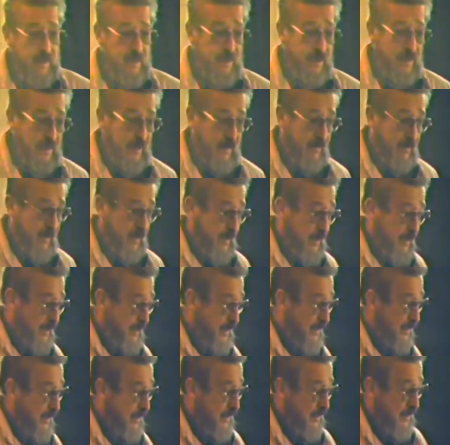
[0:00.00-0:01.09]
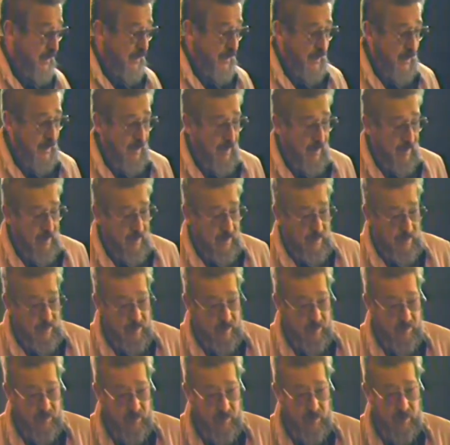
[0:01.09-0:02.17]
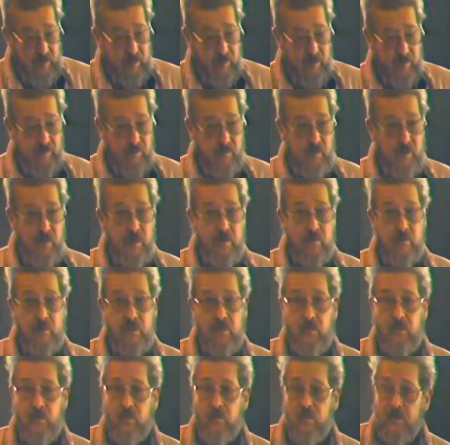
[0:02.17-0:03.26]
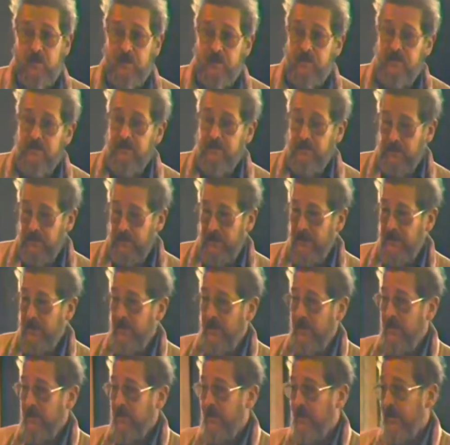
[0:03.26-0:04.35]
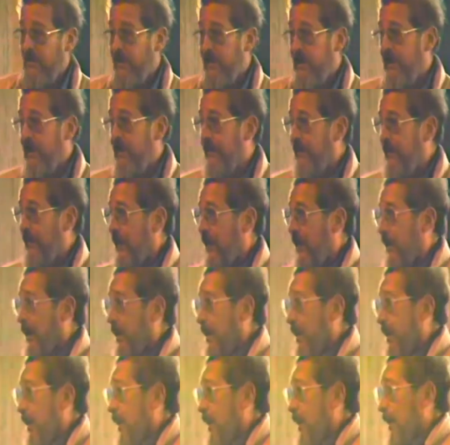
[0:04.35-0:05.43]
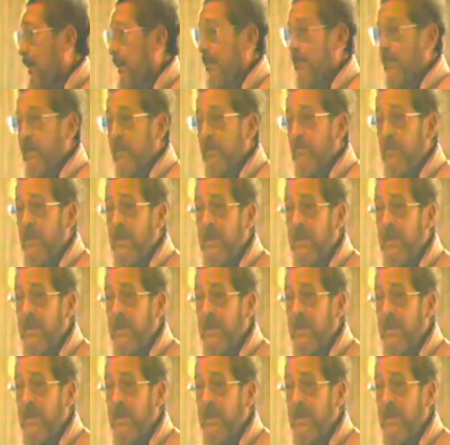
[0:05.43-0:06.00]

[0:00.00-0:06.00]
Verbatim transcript: and living in the very real world, which is your community. If anybody